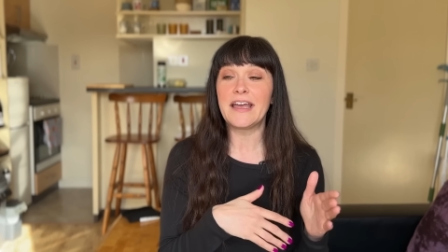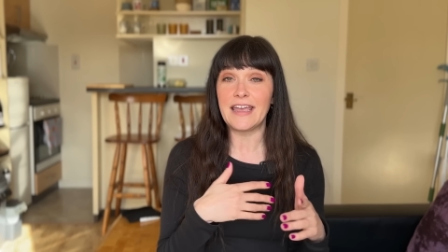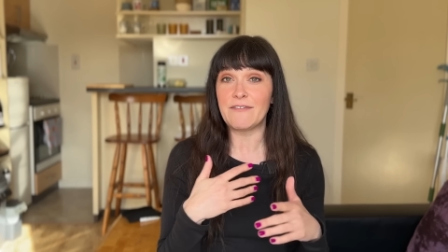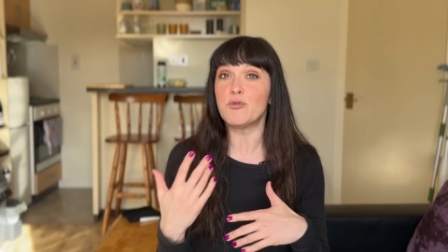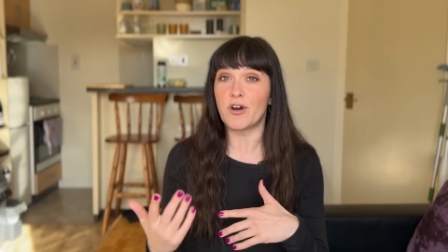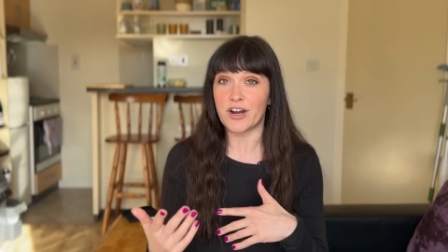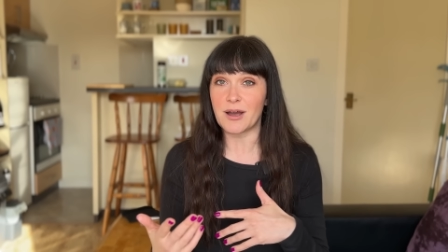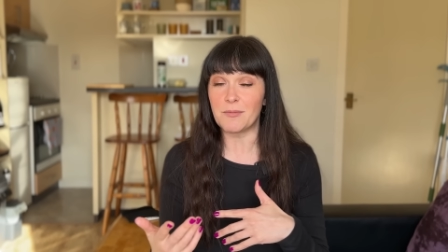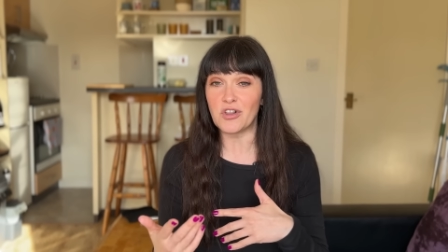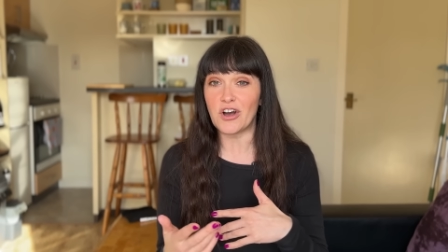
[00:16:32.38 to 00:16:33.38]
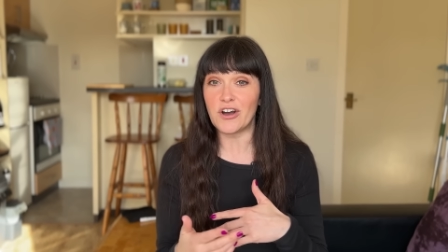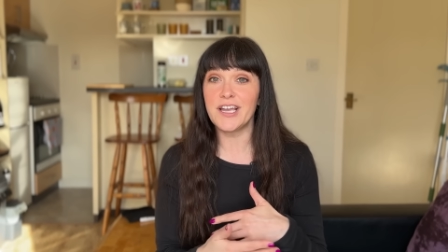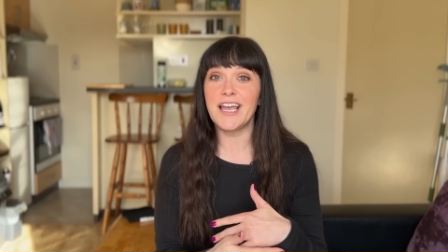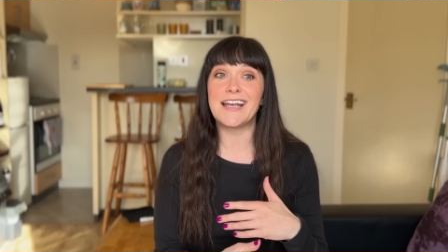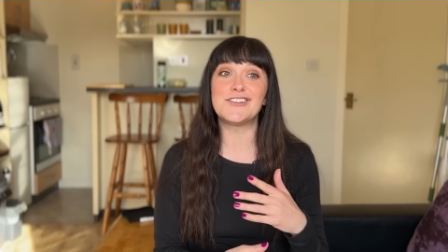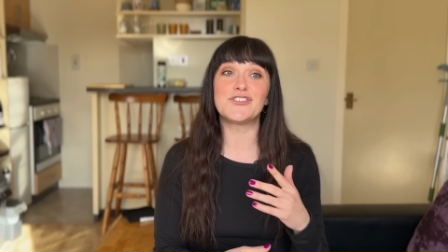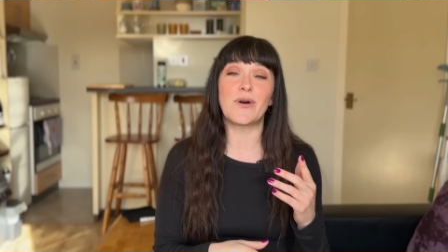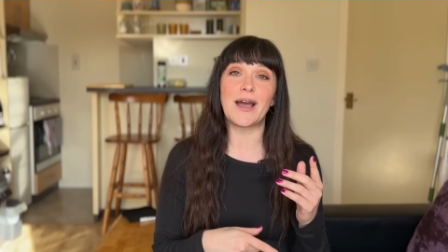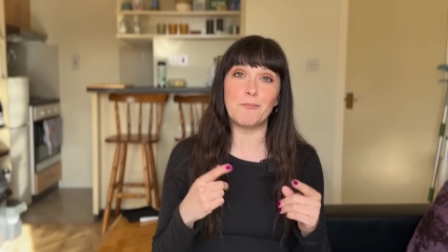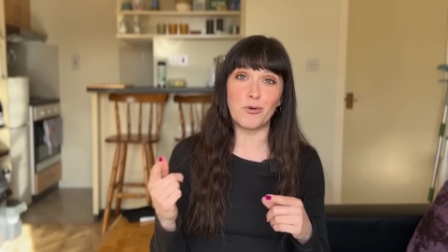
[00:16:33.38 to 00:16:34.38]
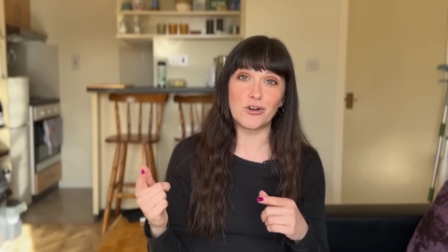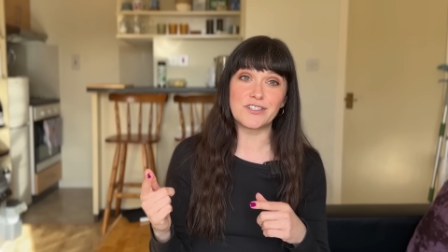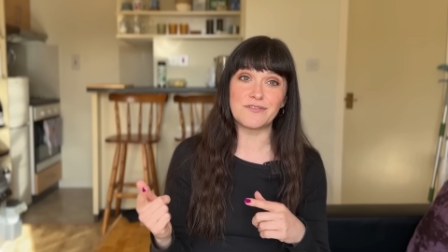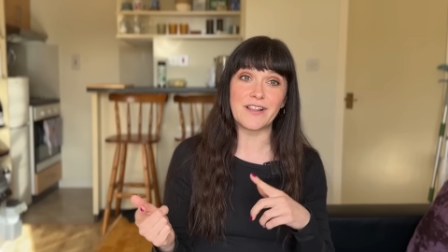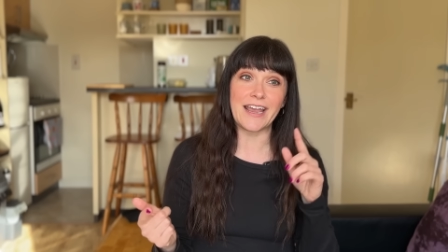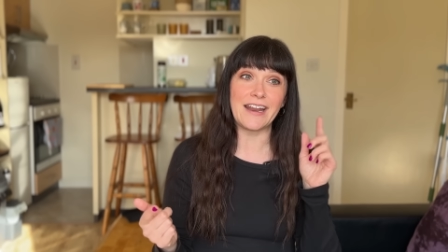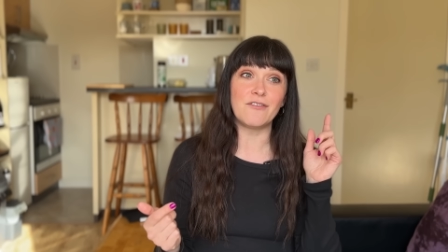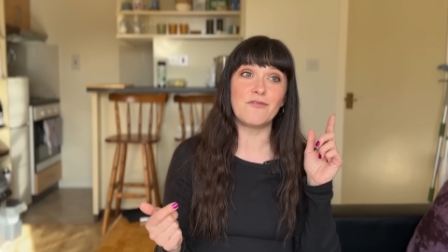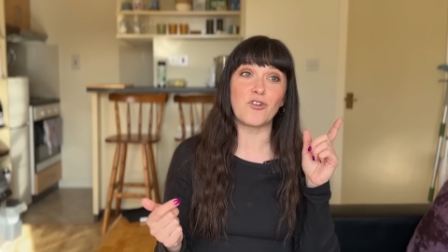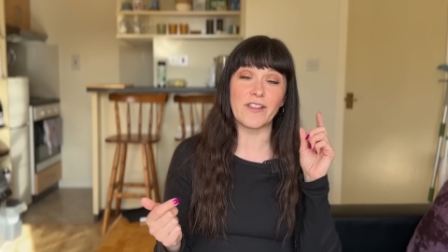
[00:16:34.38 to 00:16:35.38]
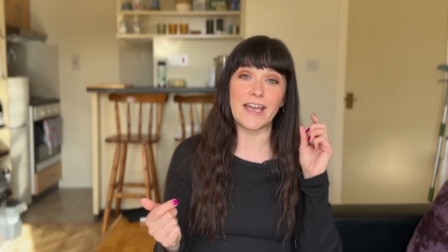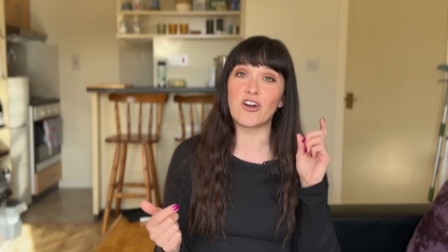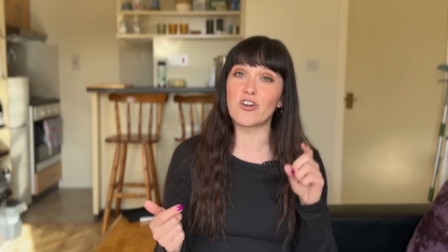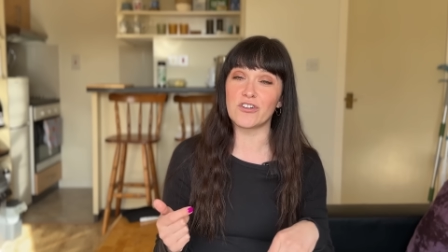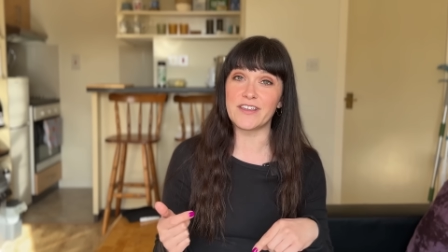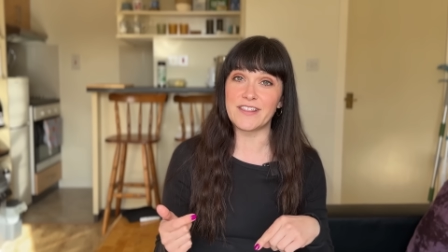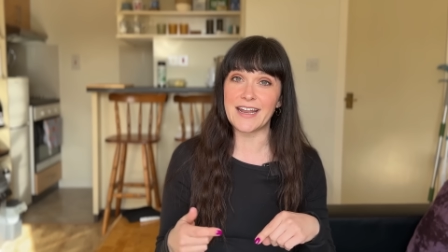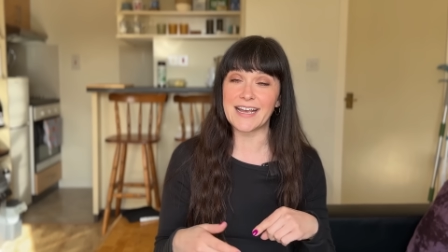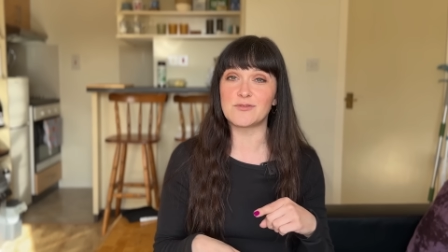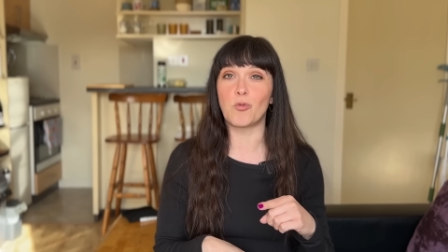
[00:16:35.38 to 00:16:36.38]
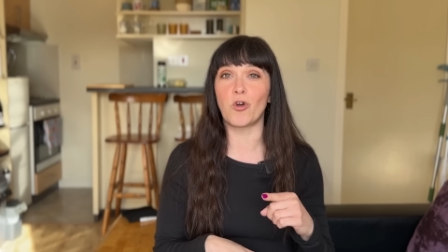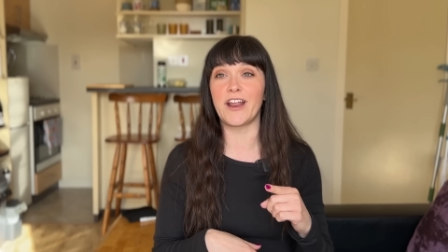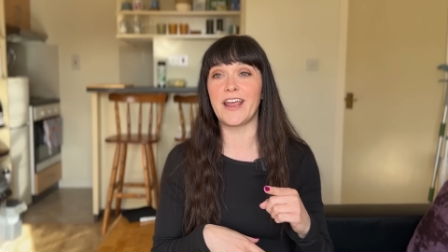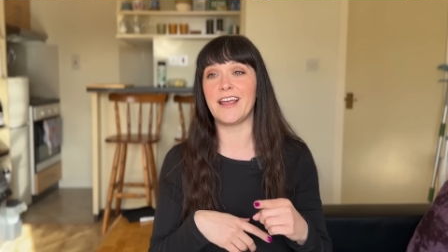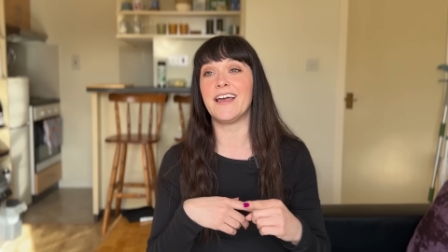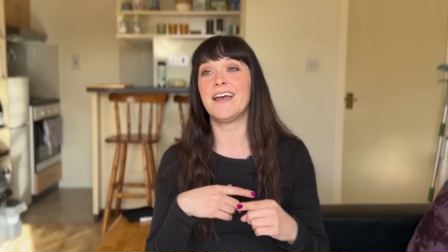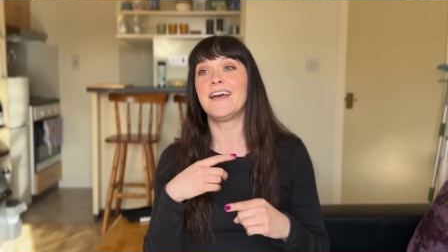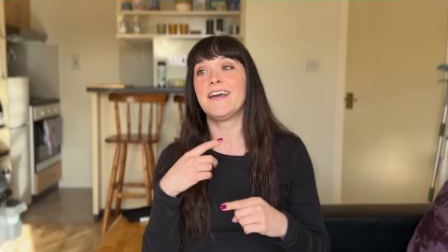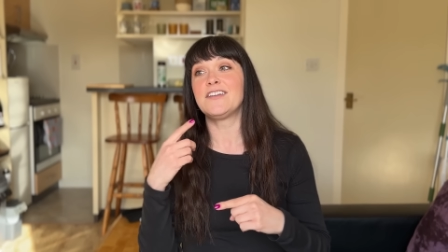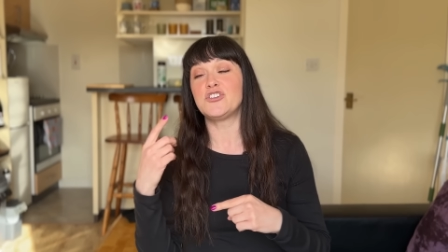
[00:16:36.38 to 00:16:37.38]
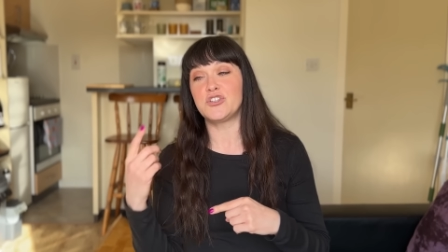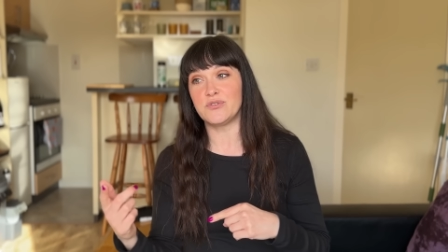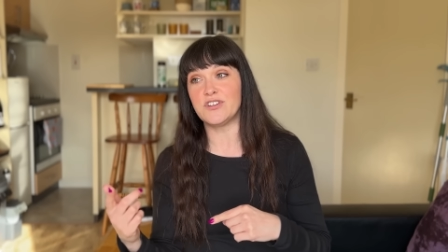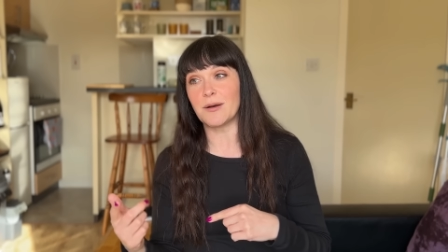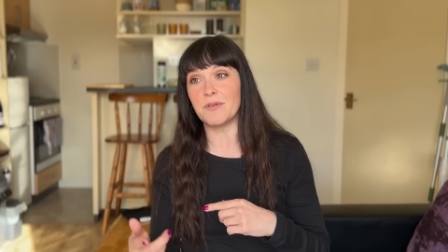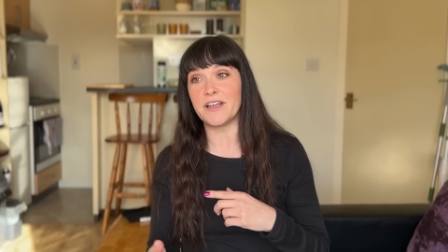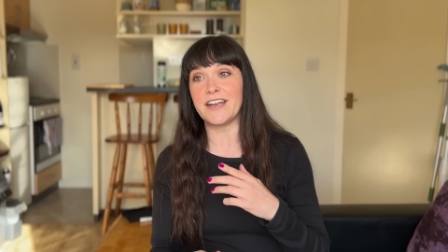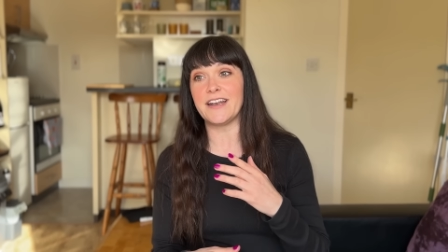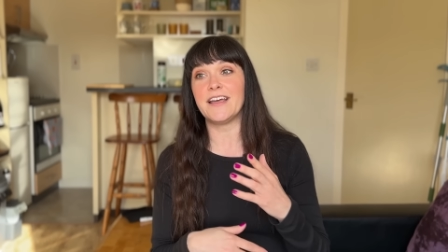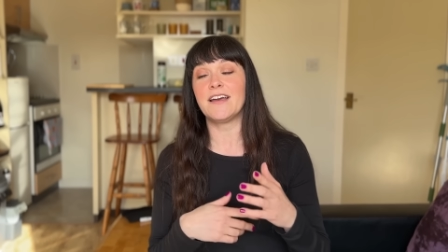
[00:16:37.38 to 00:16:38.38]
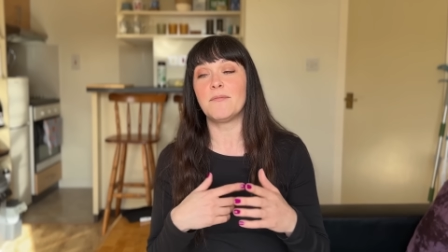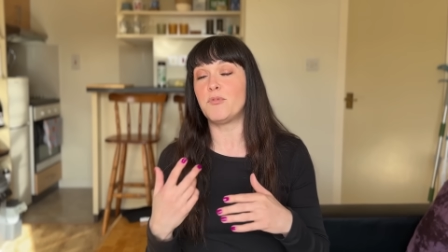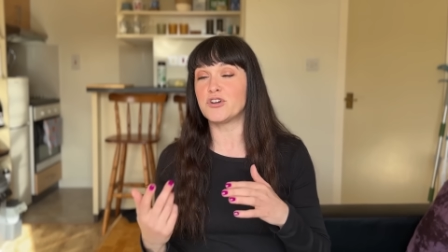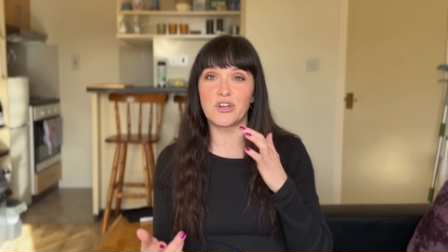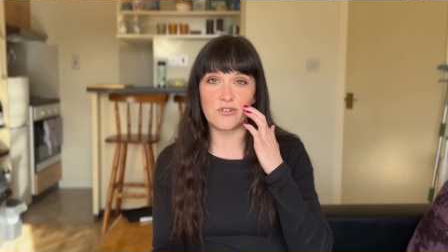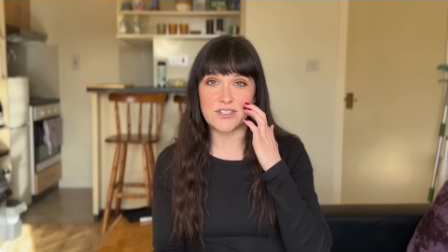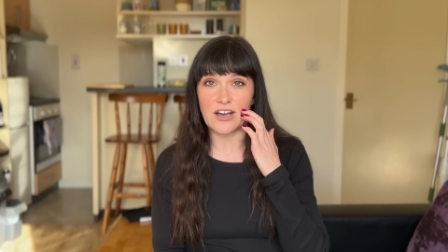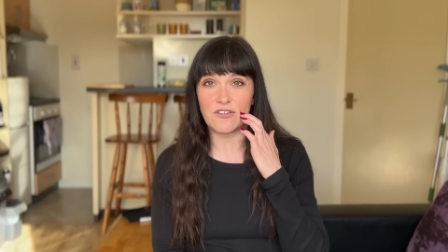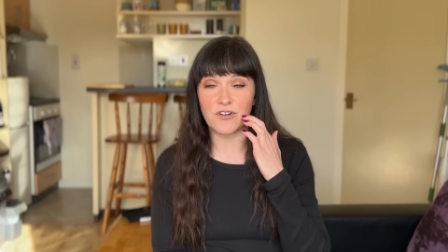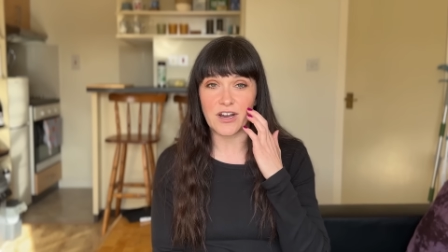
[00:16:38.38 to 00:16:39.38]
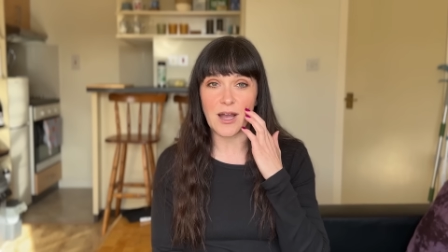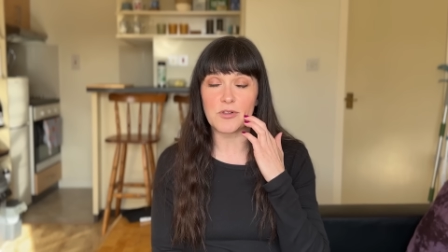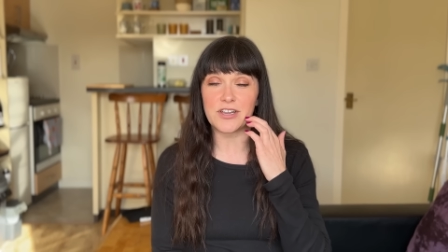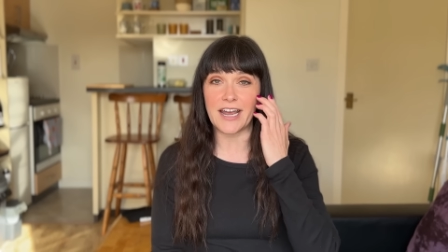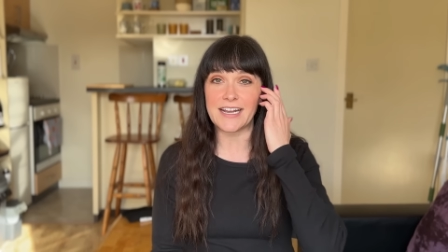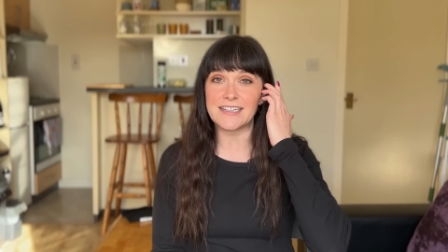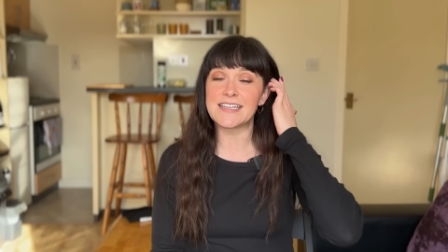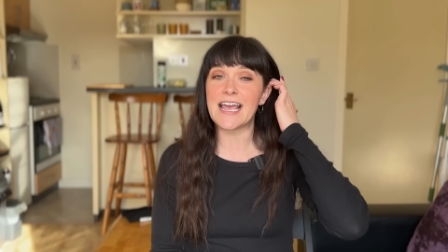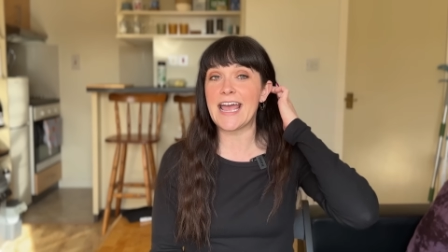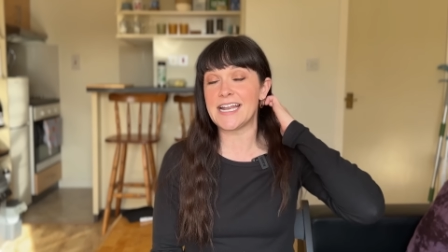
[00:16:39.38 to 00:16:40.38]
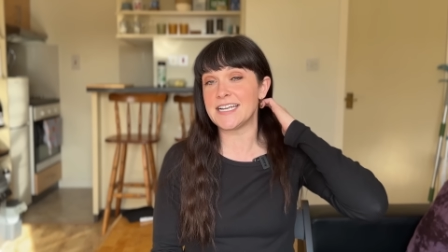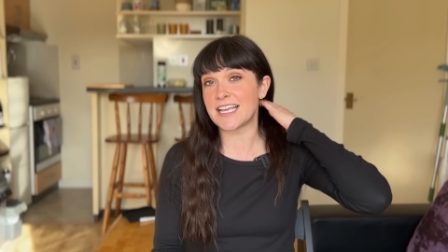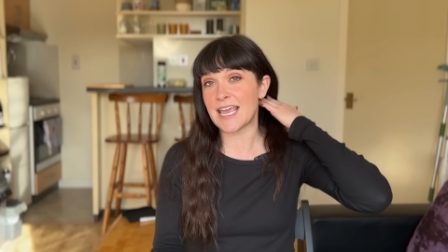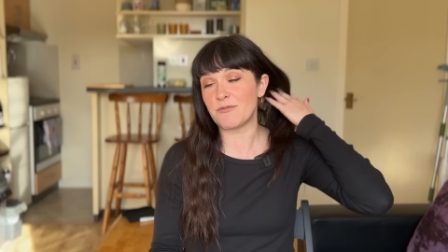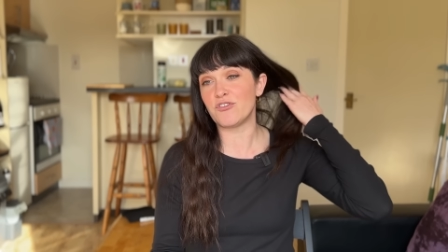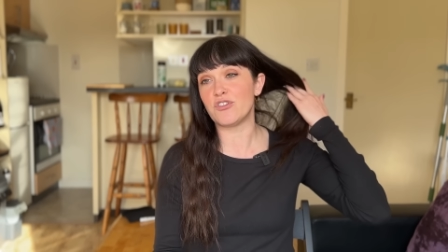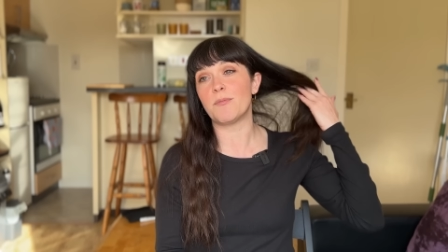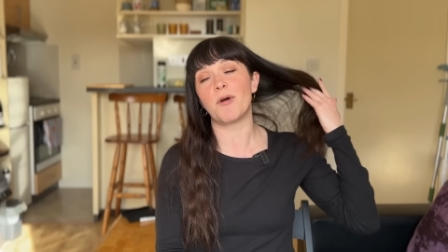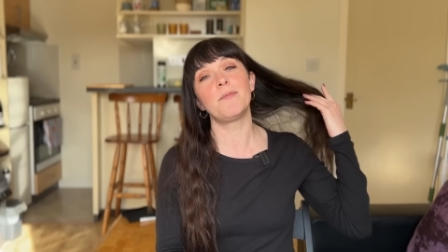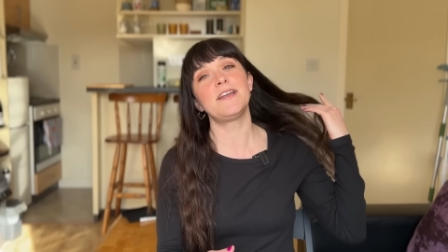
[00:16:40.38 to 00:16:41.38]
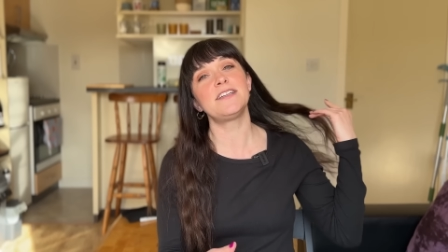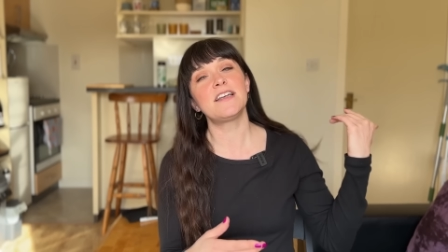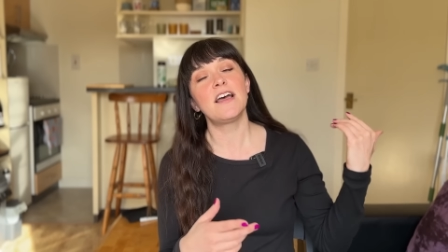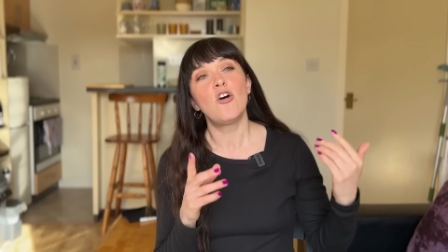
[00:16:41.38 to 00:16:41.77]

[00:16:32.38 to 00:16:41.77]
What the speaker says: if you want to come along. And so I booked a flight for like early the next morning to Dublin, booked a hotel for a couple of nights, and came and viewed the apartment.